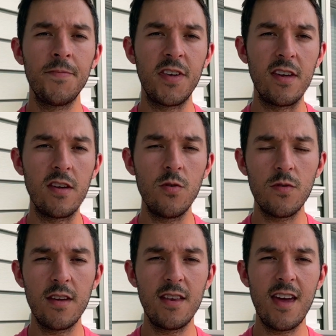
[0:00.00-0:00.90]
to
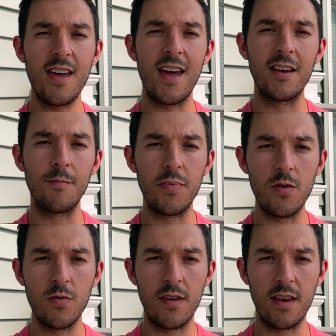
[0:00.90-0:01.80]
using it and
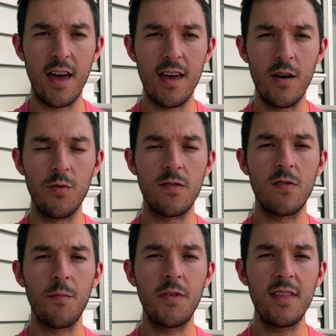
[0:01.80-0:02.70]
abusing it. It was
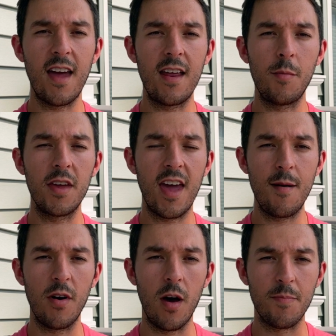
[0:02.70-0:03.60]
something that I
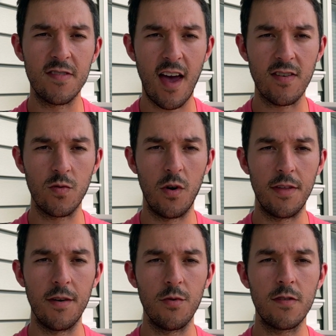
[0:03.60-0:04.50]
became obsessed
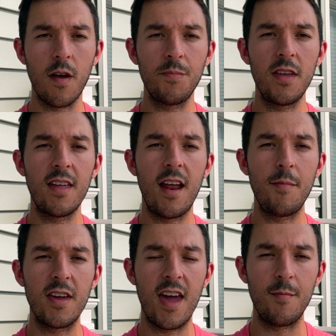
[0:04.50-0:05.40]
with. It was something that I
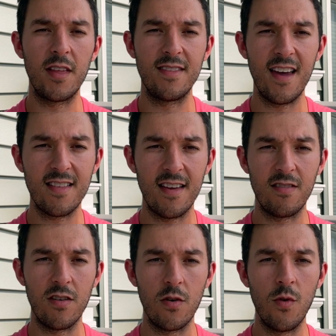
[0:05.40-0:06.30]
became addicted
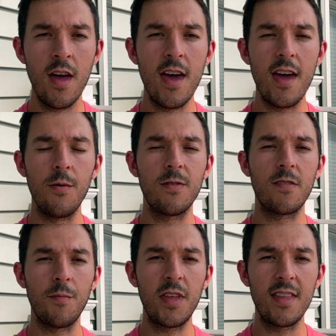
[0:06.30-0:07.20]
to. It was
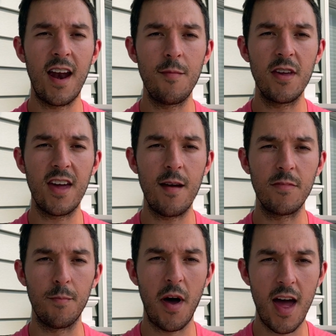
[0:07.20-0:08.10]
something that I became
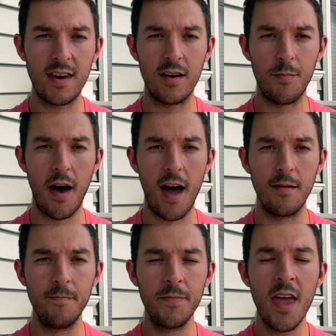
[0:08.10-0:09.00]
dependent upon.